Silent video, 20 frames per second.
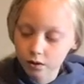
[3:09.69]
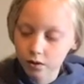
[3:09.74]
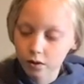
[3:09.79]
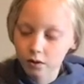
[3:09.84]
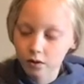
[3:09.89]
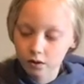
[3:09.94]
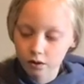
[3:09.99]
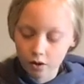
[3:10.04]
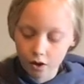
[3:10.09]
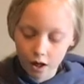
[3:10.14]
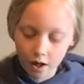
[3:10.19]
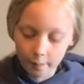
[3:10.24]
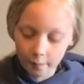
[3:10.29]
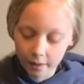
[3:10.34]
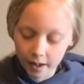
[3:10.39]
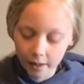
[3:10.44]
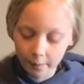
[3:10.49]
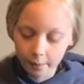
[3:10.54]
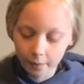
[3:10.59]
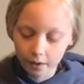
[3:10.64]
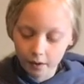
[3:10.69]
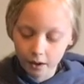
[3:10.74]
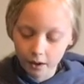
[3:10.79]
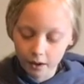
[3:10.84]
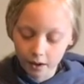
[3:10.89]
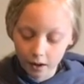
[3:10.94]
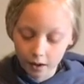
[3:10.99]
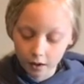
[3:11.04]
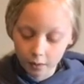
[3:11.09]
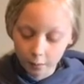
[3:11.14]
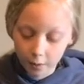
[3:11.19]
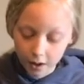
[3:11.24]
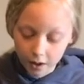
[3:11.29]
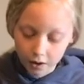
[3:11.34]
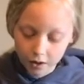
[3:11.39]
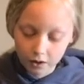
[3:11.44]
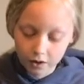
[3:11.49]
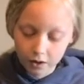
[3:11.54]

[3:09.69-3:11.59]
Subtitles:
scrap paper and kind of match the